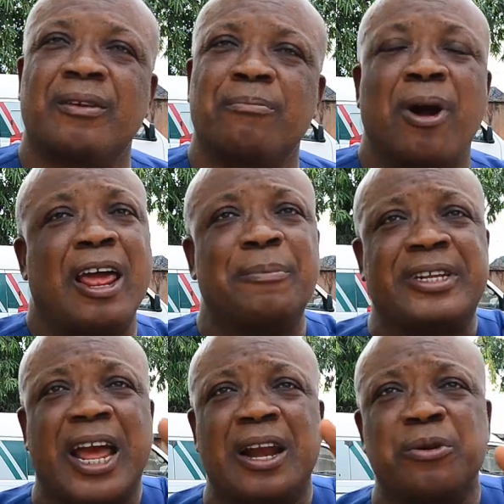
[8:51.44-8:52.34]
But let me
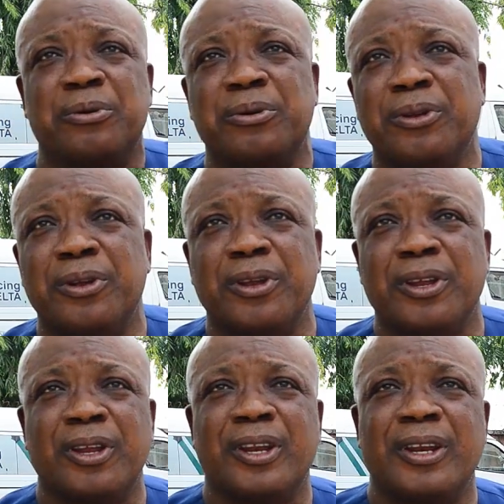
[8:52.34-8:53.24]
tell you,
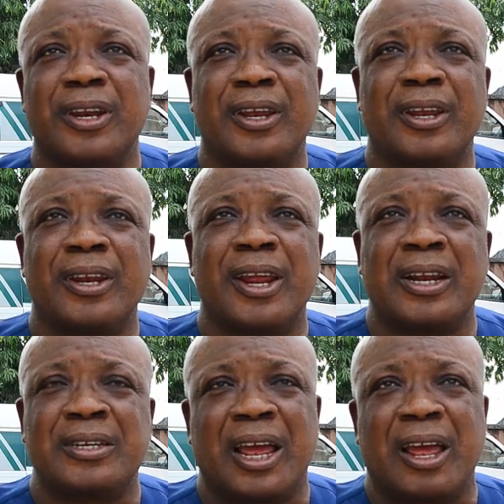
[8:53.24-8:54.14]

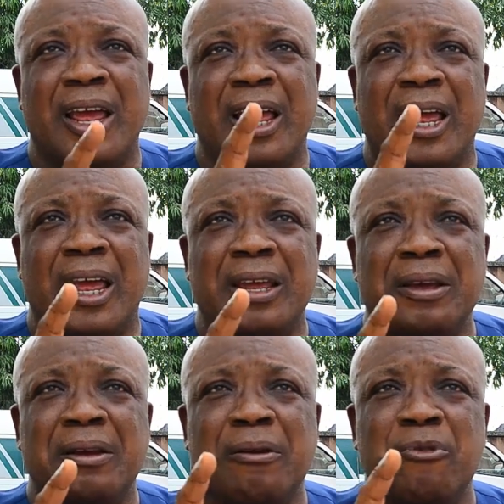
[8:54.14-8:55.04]
that
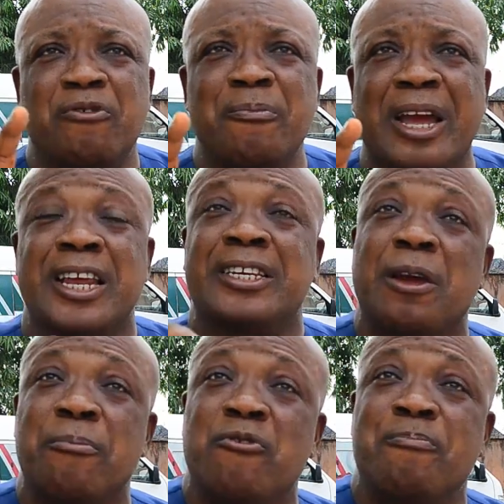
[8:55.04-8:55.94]
movement is
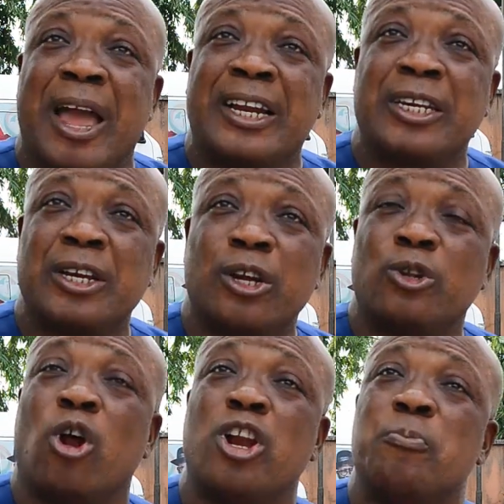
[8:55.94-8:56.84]
a movement
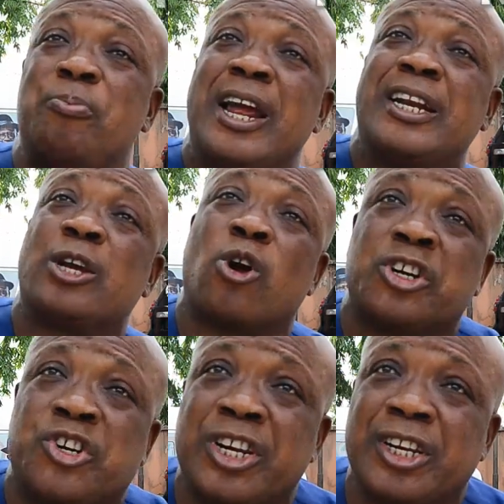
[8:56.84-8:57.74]
to liberate the
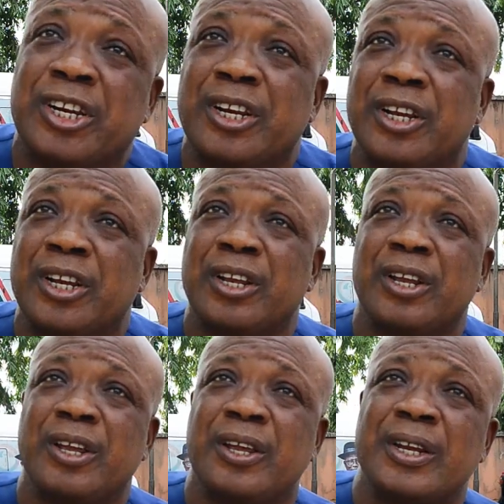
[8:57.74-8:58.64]
country.
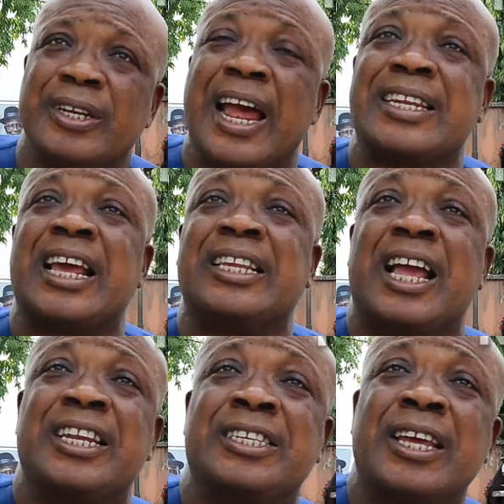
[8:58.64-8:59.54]
Delta
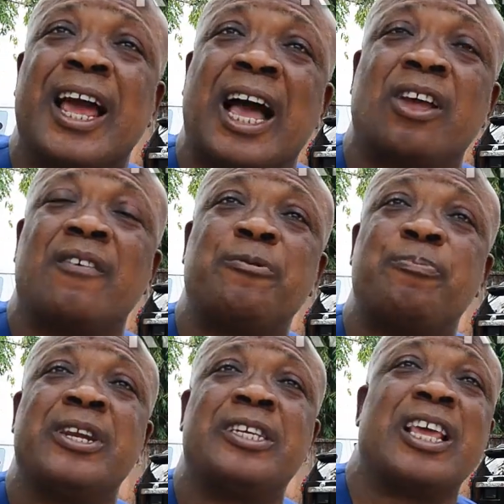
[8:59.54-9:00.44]
State has always
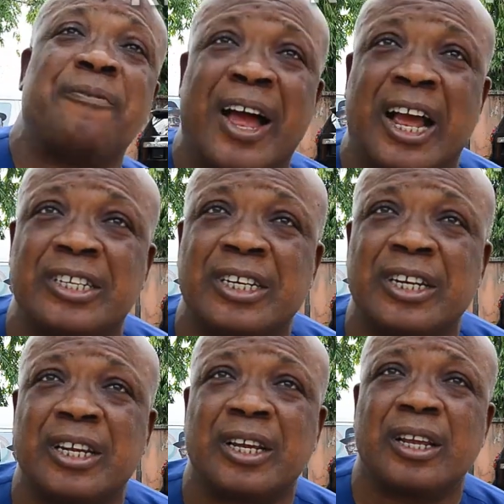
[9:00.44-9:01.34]
been in safe hands.
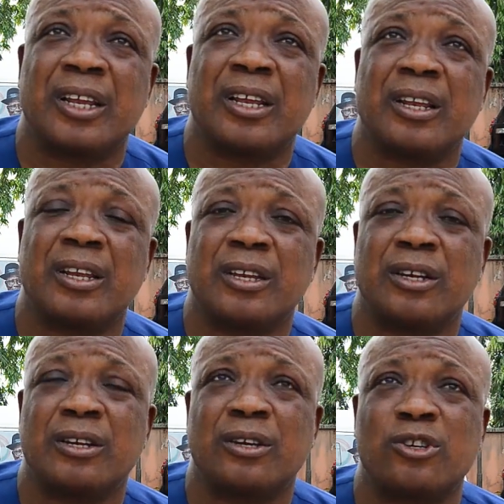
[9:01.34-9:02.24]

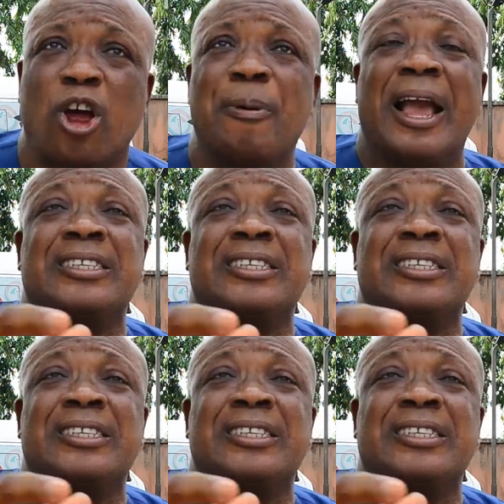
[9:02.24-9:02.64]
So by